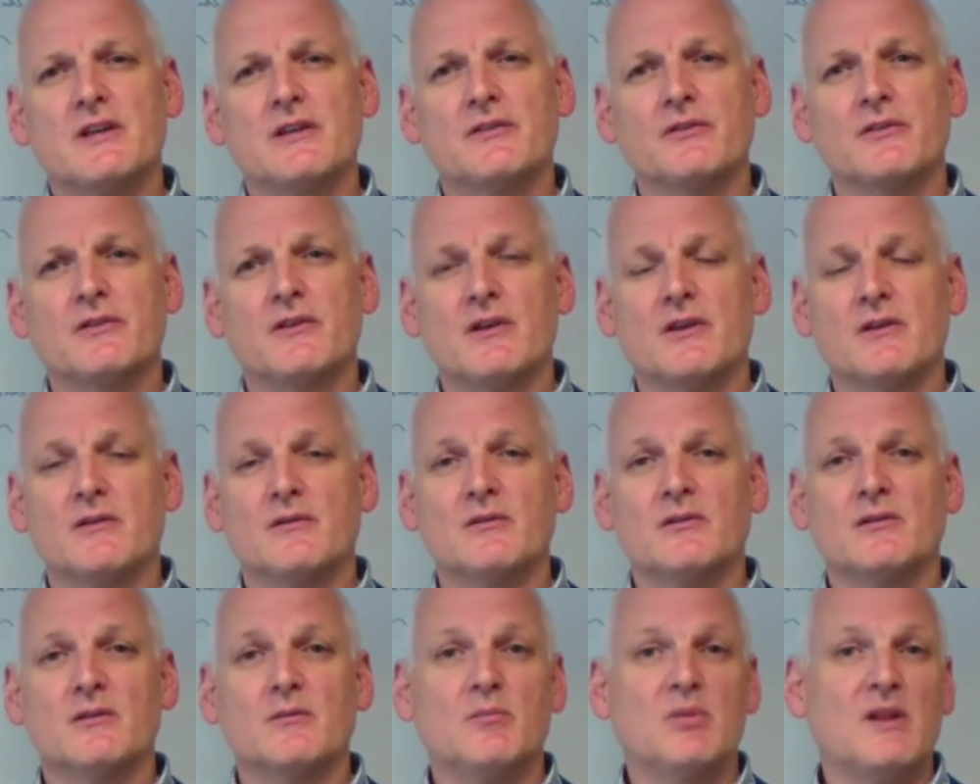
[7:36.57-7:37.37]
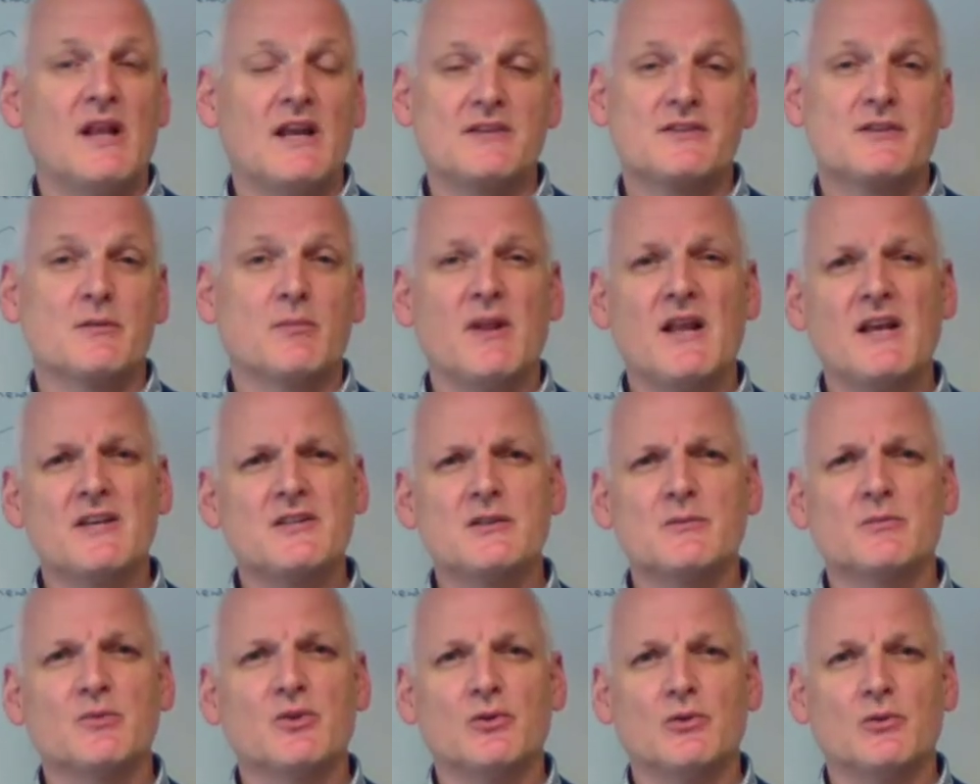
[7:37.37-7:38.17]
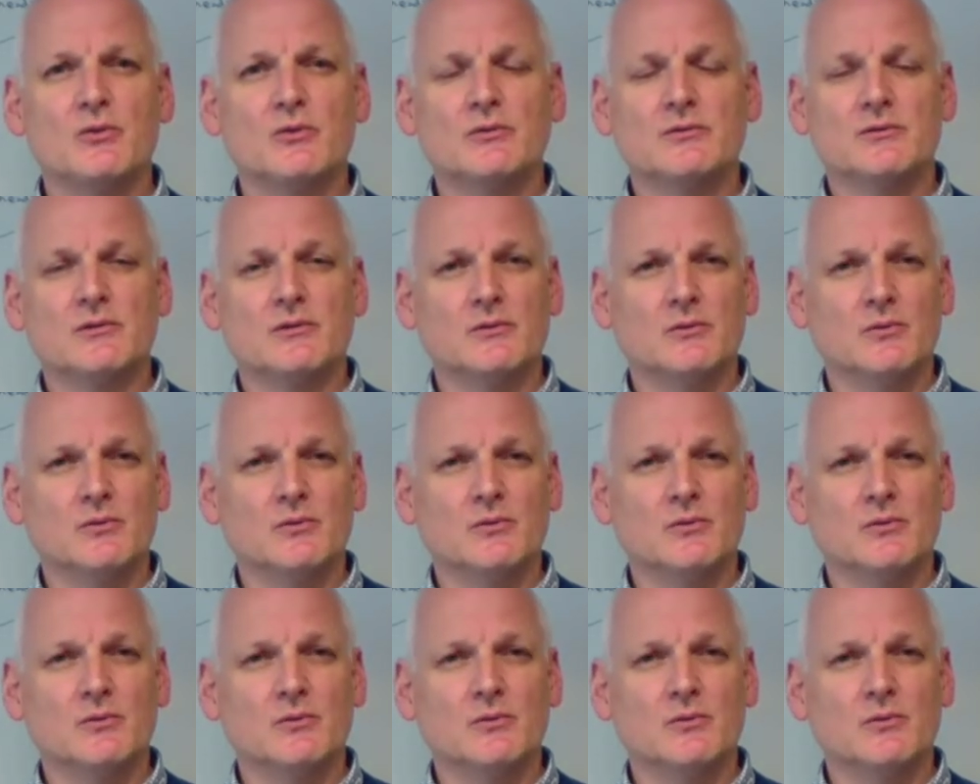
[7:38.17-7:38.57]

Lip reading: than plasterboard